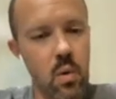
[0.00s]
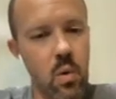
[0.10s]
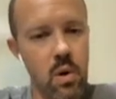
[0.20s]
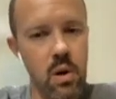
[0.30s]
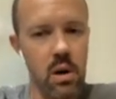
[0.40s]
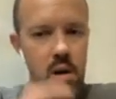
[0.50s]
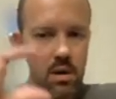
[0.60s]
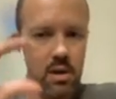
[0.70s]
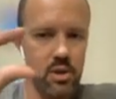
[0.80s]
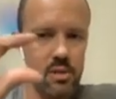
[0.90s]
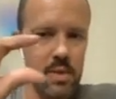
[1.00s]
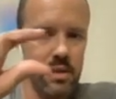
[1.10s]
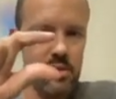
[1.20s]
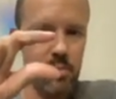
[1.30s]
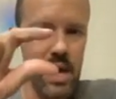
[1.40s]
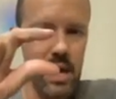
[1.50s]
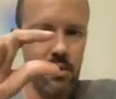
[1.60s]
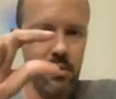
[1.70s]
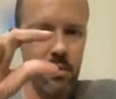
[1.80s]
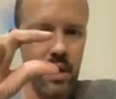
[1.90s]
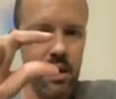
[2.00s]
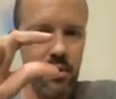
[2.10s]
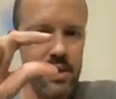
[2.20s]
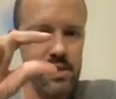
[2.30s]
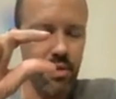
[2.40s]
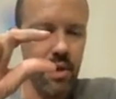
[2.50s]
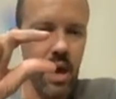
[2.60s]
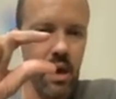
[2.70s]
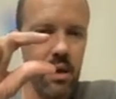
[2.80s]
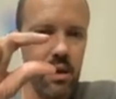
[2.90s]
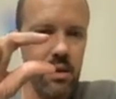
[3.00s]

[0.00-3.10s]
Or you just make a sphagnum layer this thick.